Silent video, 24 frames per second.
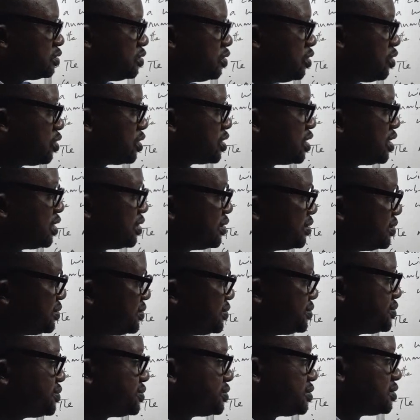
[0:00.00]
Okay.
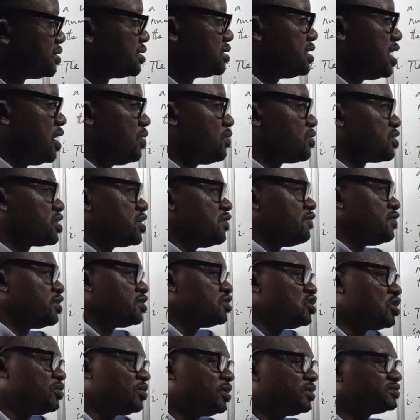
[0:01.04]
That will give you the
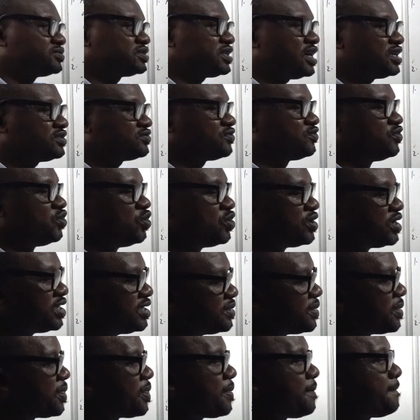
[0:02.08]
number of charge
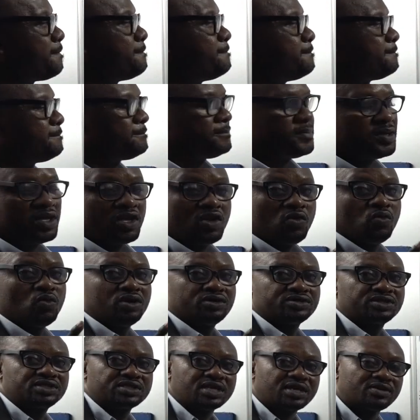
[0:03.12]
flowing in
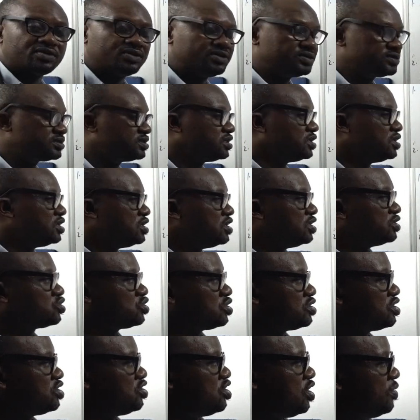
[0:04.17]
1 second.
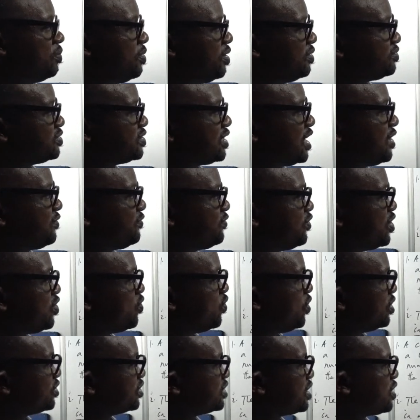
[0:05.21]
So the number of charge flowing
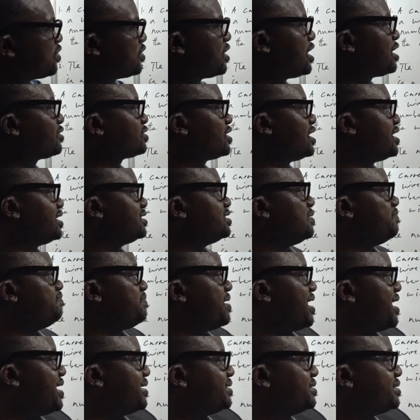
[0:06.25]
in 1 second actually
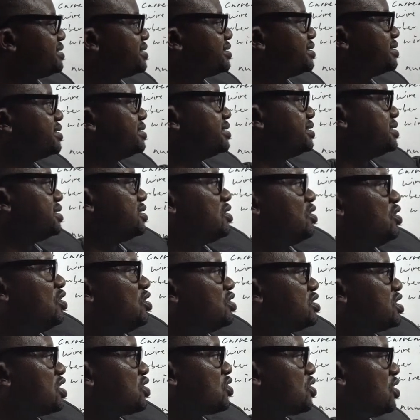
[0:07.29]
depends
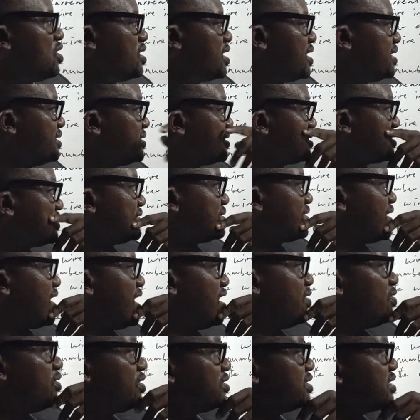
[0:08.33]
on the current
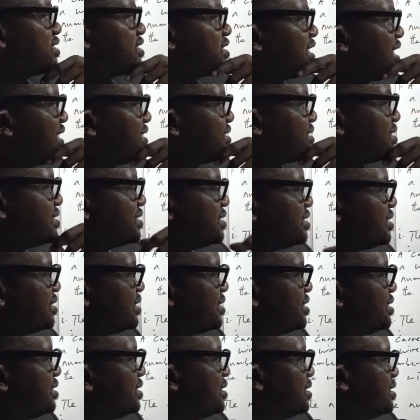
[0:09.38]
and not the charge.
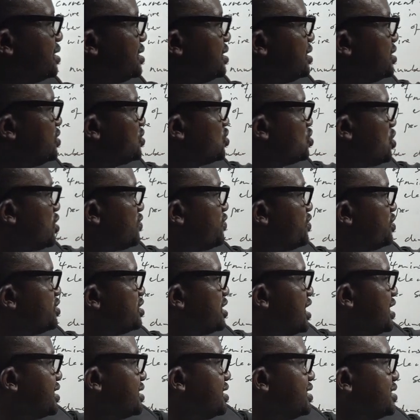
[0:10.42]
So if you
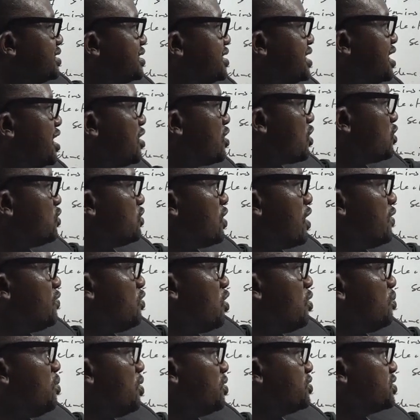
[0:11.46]
take this thing, you're going to have
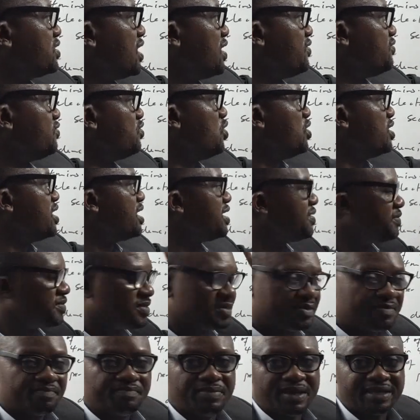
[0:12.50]
number of charge flowing
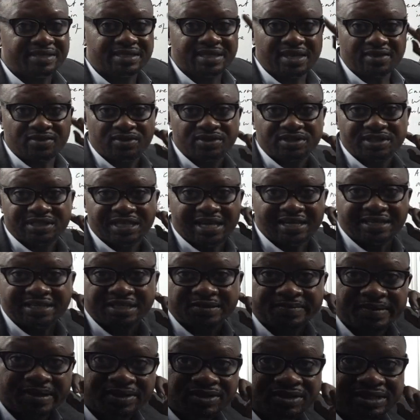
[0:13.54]
per second. That is
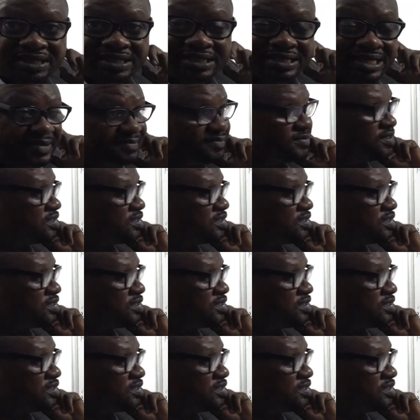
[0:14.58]
per unit time.